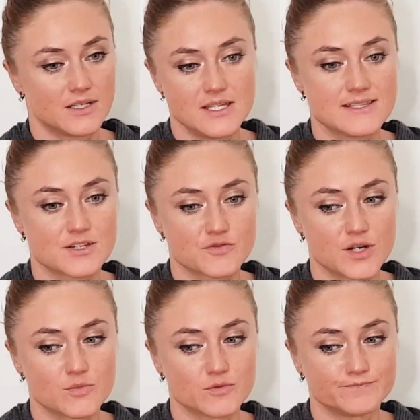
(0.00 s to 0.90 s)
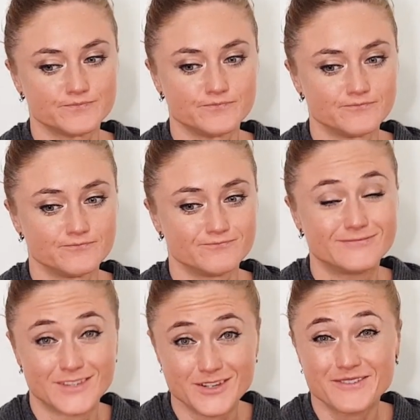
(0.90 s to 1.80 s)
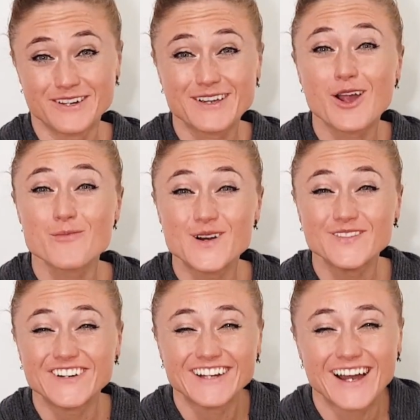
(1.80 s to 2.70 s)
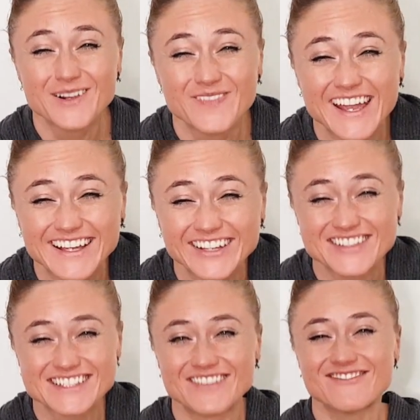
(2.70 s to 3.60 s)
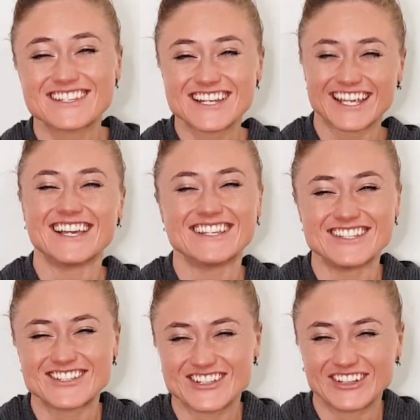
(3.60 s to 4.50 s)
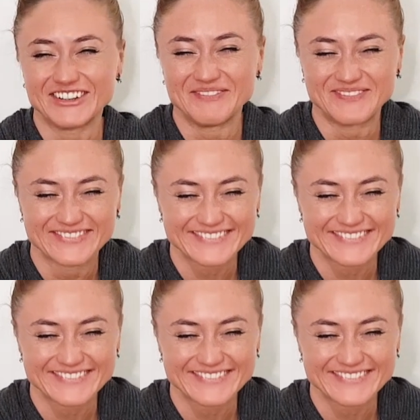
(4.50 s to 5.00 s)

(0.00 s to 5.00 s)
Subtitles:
it's incredible. Do you want to come over? I'll make you some chicken soup.